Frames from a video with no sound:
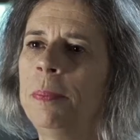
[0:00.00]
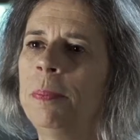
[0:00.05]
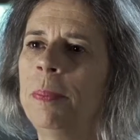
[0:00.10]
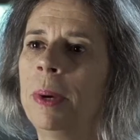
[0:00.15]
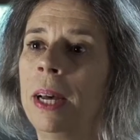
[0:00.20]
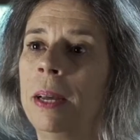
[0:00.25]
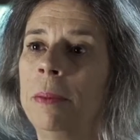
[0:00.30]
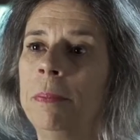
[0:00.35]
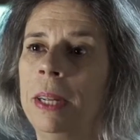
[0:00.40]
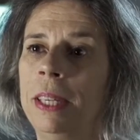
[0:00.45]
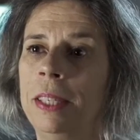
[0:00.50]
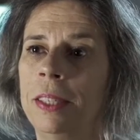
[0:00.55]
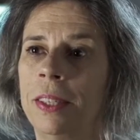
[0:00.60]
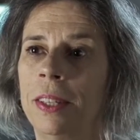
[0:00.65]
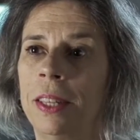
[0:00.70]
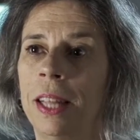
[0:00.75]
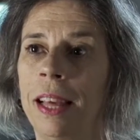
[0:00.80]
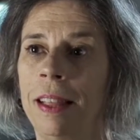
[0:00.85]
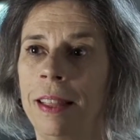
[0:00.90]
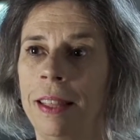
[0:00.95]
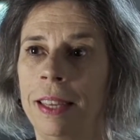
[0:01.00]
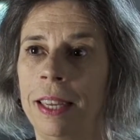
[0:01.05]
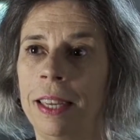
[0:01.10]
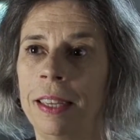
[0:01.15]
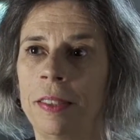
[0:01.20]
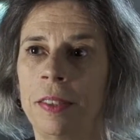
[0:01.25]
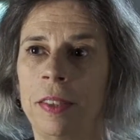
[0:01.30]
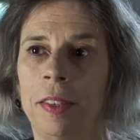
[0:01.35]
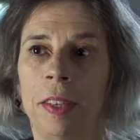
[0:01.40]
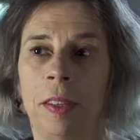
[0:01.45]
and Biomedical
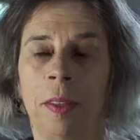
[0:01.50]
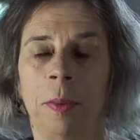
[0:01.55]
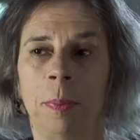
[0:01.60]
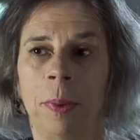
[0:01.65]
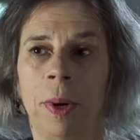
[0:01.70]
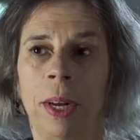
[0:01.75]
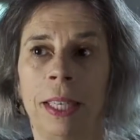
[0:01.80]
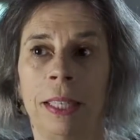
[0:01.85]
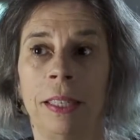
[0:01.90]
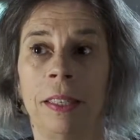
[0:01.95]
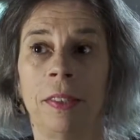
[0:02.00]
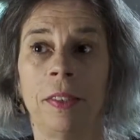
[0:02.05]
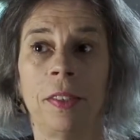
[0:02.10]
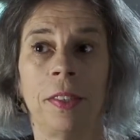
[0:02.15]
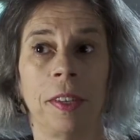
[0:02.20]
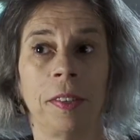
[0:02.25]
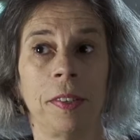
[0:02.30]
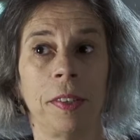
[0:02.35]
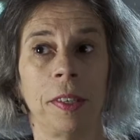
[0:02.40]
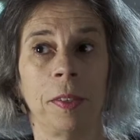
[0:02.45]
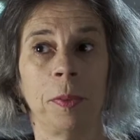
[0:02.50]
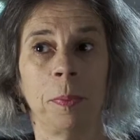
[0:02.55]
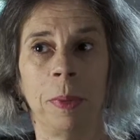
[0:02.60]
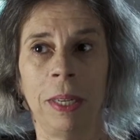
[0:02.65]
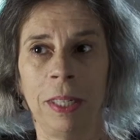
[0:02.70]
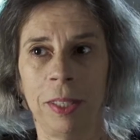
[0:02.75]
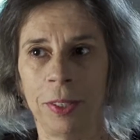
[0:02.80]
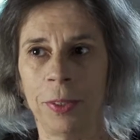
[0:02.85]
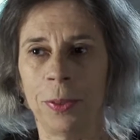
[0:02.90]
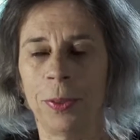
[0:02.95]
Ethics at the Brighton and Sussex
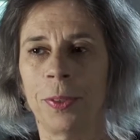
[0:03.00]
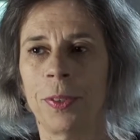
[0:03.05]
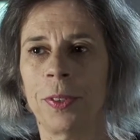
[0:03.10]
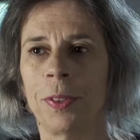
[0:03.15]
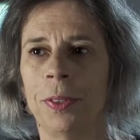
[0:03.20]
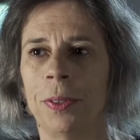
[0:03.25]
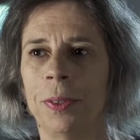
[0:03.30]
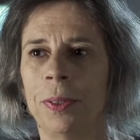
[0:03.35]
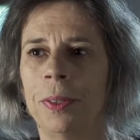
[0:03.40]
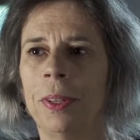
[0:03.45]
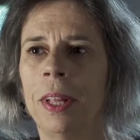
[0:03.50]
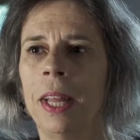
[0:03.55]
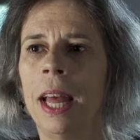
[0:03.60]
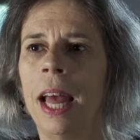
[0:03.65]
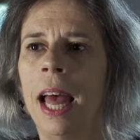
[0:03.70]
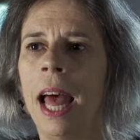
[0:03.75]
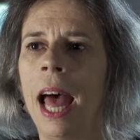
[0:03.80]
Medical School.